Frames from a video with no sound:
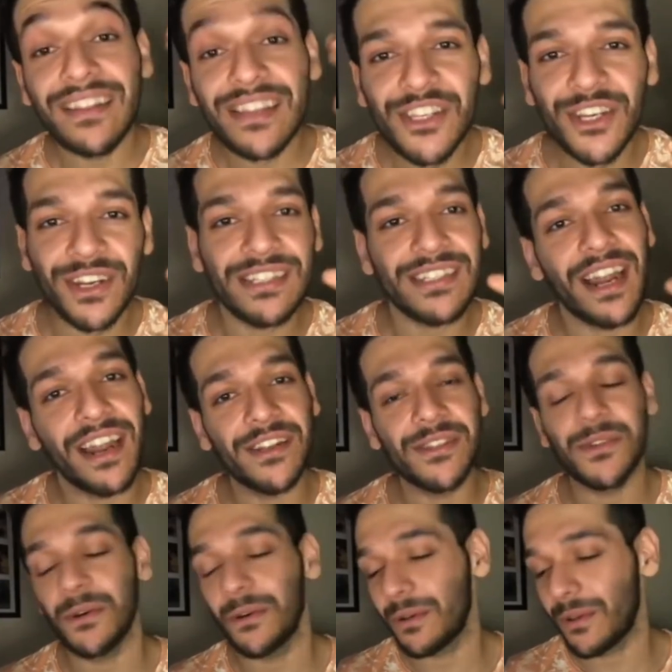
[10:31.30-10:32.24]
this journey
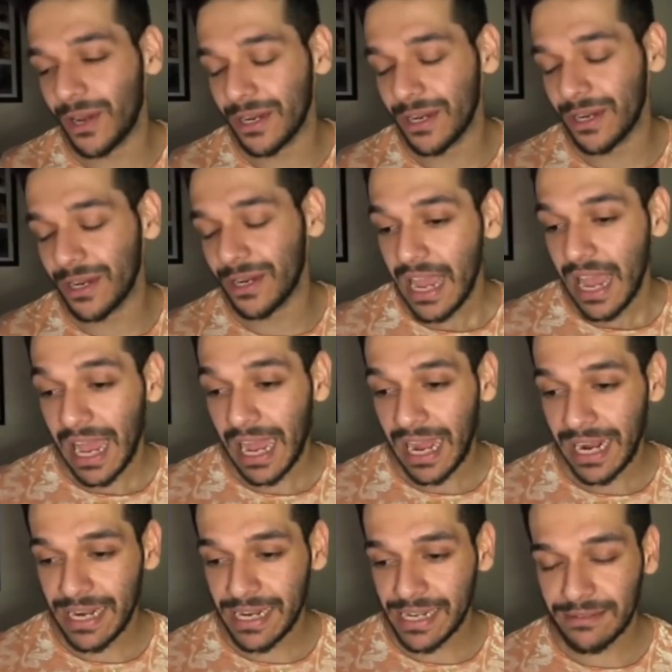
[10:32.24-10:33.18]
started so long.
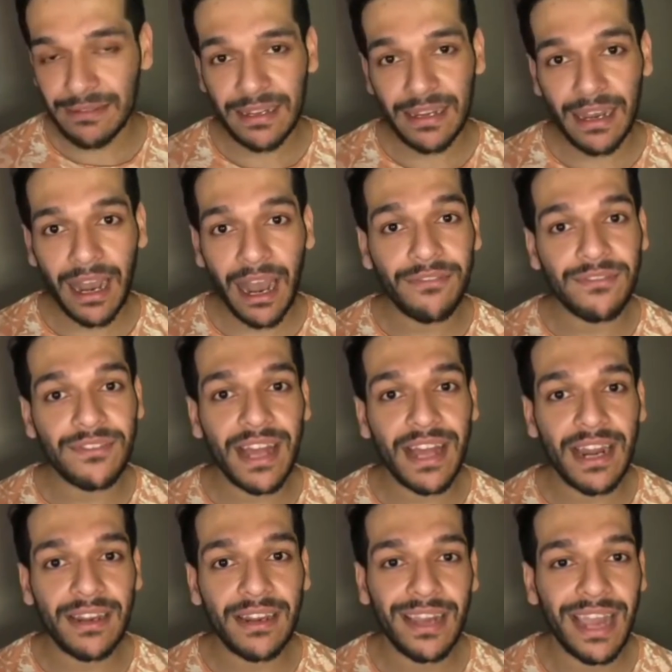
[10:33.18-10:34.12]
And after
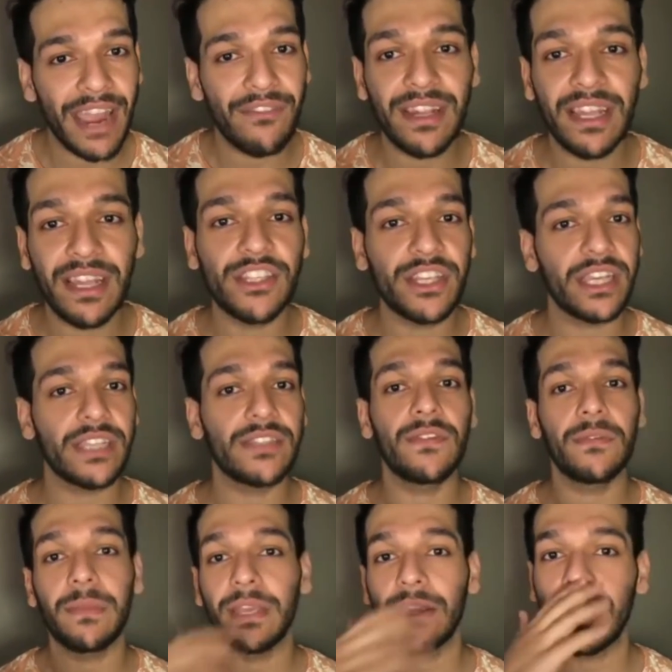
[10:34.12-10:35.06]
that, everything
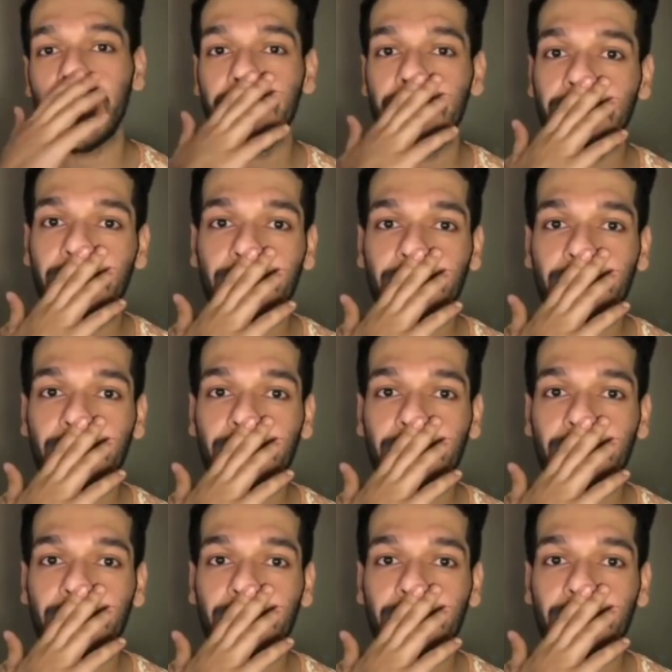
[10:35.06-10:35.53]
changed for me, okay?